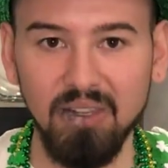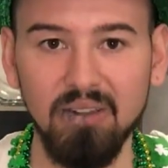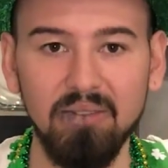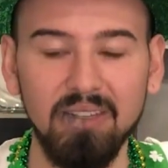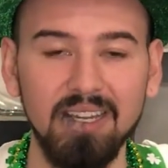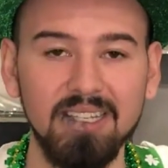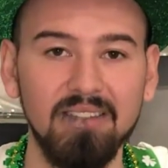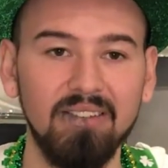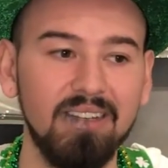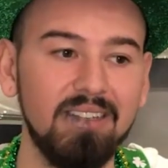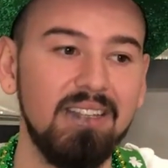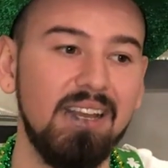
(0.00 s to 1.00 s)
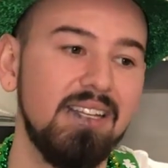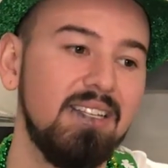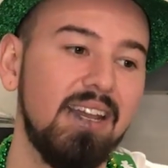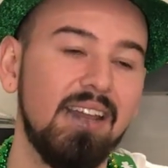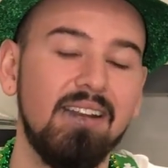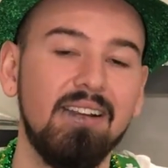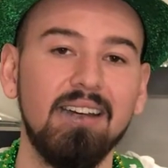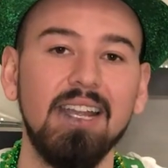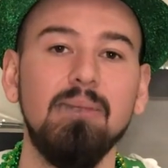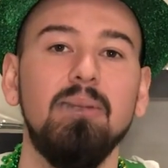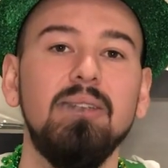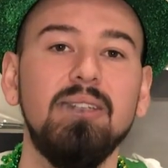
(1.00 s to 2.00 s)
Hopefully you guys have a good night tonight and are
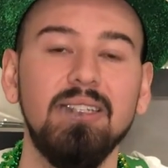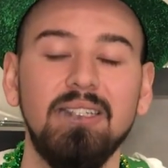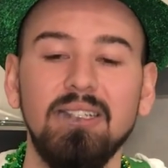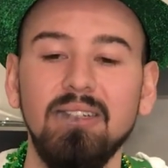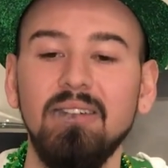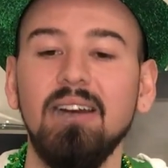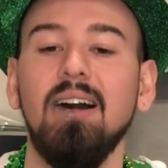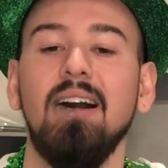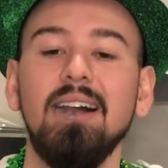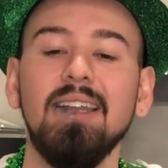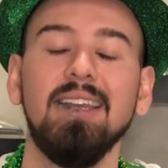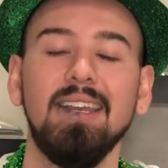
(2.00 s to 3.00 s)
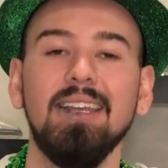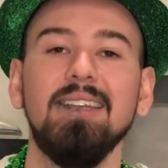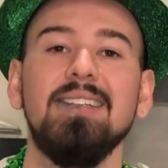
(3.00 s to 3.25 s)
able to tune on in.